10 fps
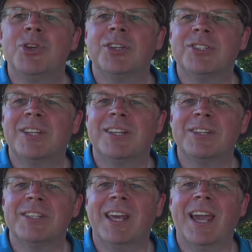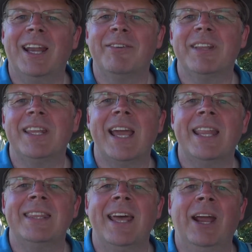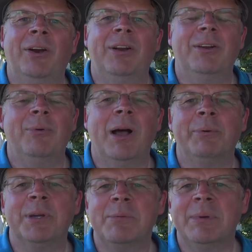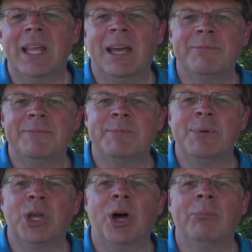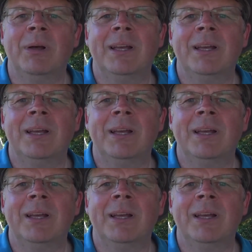Just the kind of at the end there, while we were coming down from a gop,